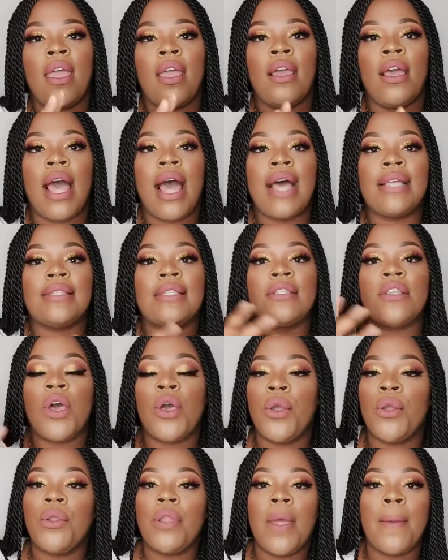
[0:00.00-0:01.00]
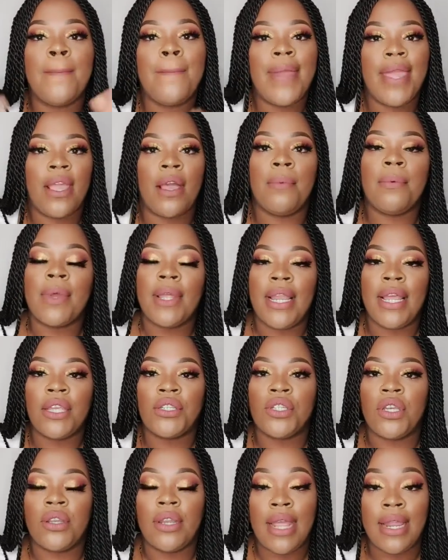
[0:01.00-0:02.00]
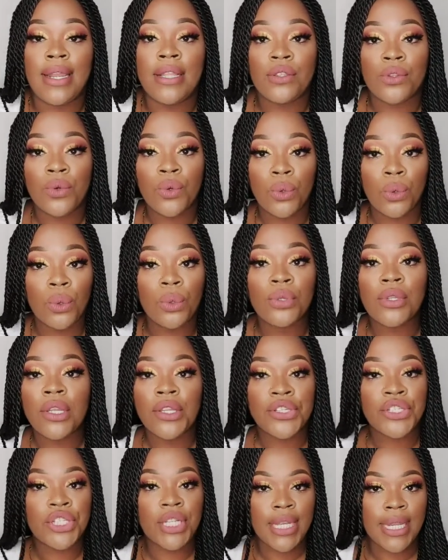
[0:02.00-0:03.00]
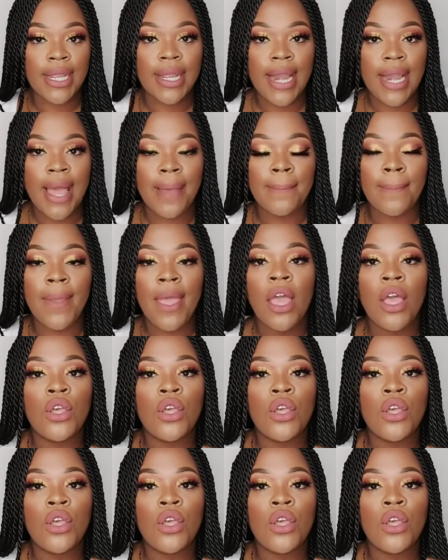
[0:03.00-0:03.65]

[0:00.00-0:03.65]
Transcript: has its own makeup collection and it's called SHEGLAM.